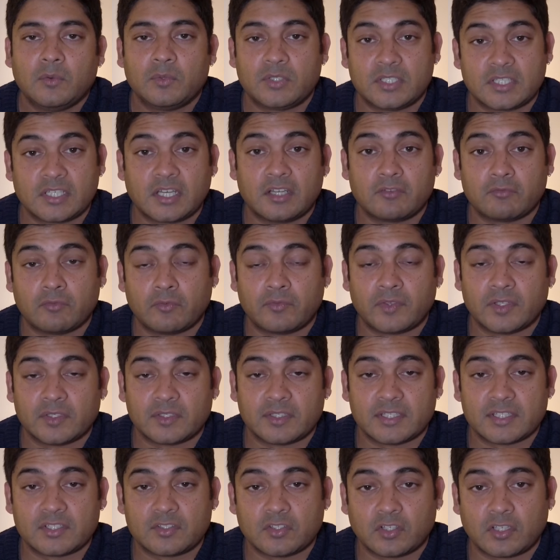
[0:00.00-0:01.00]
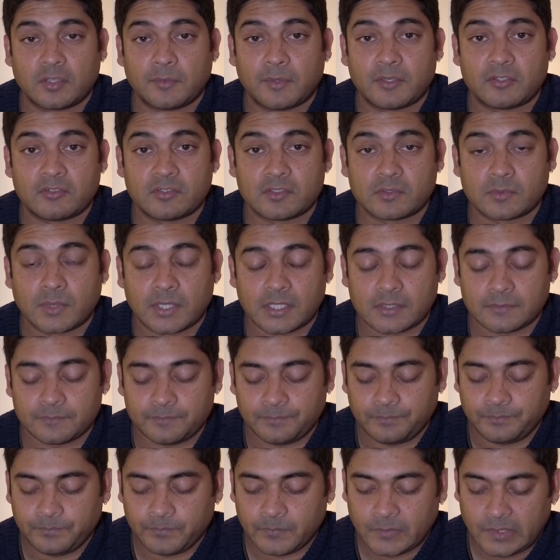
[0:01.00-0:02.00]
is kind of revealed in this documentary as
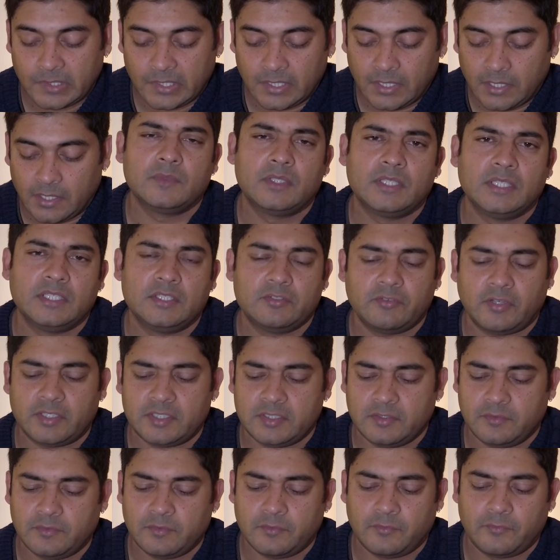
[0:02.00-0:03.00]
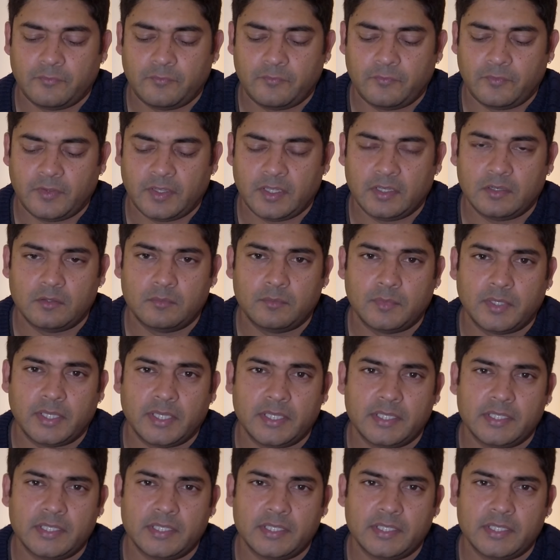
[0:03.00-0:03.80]
well. The director of the film